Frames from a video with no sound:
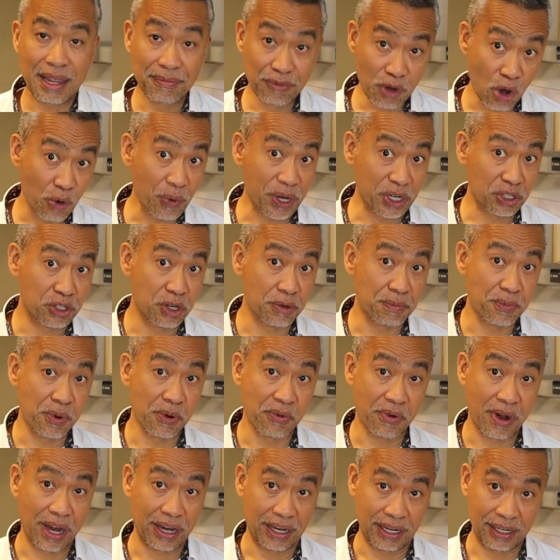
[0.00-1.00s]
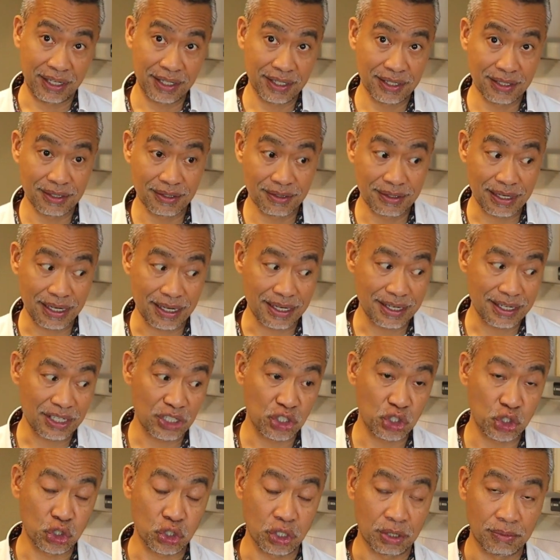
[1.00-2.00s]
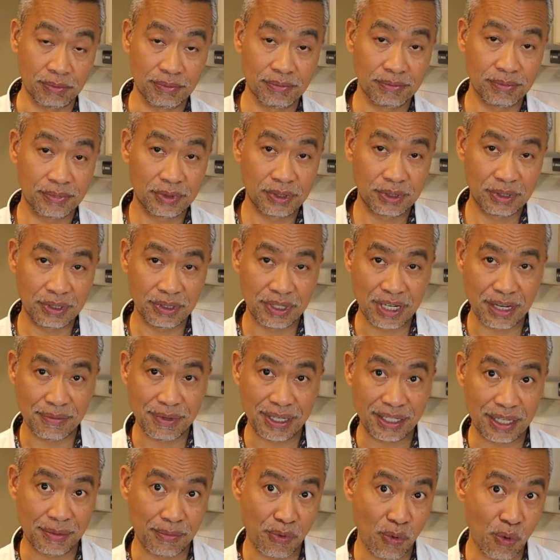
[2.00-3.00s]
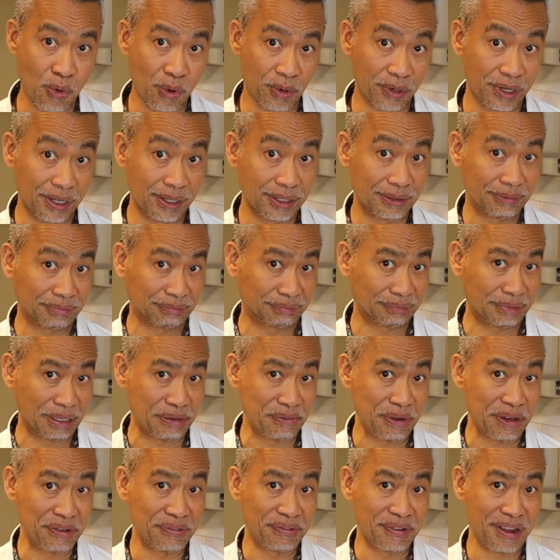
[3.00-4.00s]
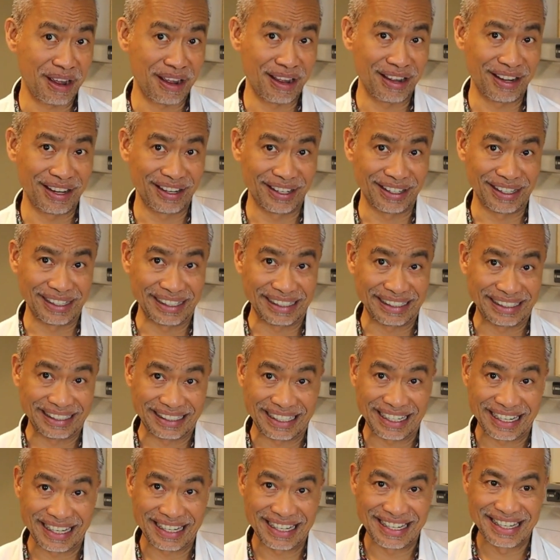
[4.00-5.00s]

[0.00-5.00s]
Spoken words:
I'm going to puree the soup to give it a more refined